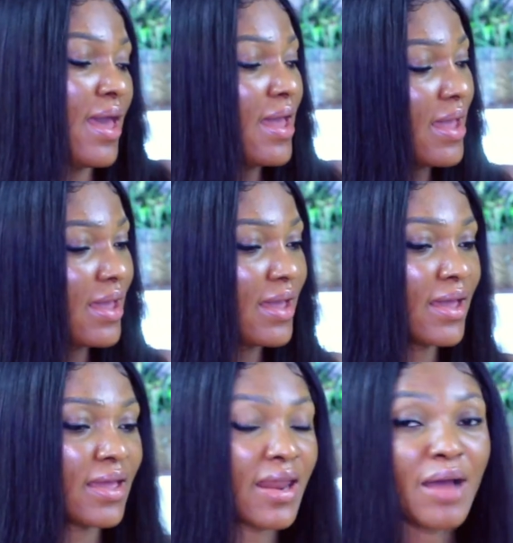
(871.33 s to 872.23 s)

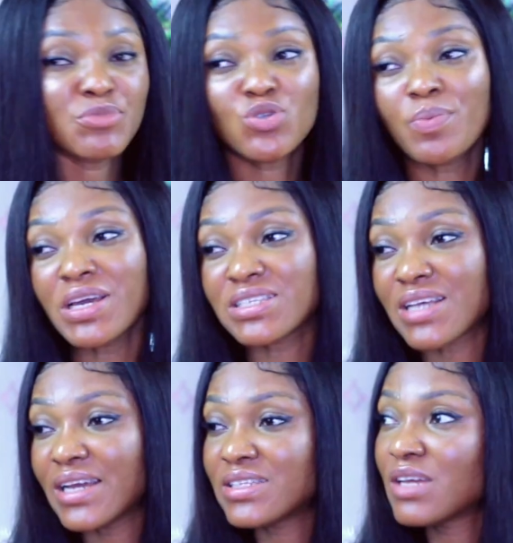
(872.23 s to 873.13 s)
And I'm super
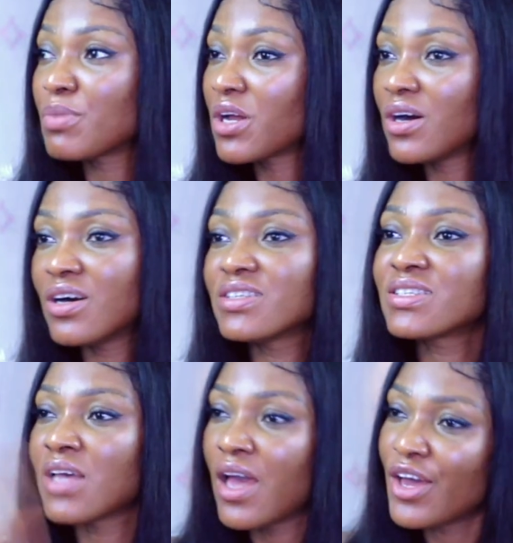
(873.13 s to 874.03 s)
excited
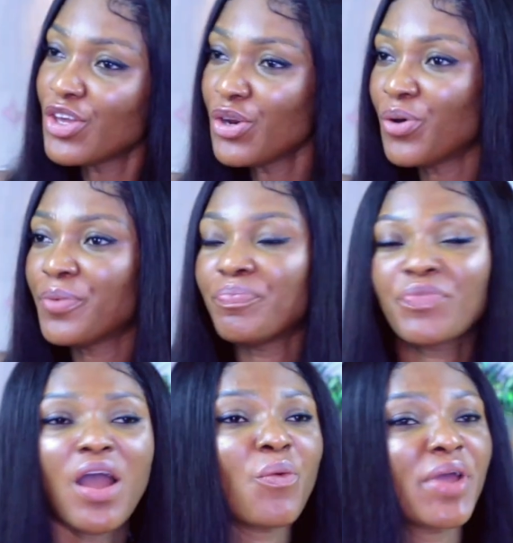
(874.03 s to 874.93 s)
because, you know,
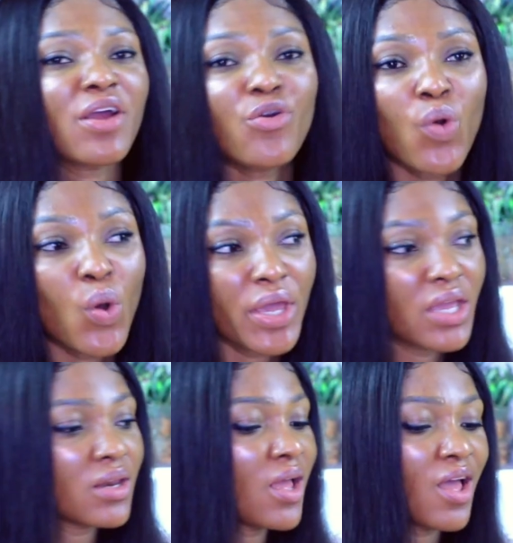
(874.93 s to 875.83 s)
we're
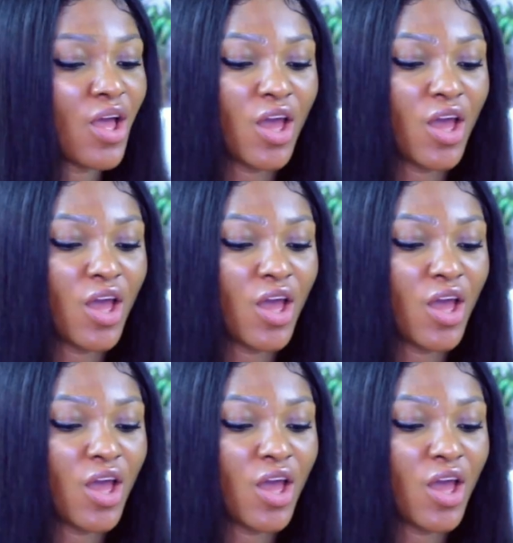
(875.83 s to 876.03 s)
growing.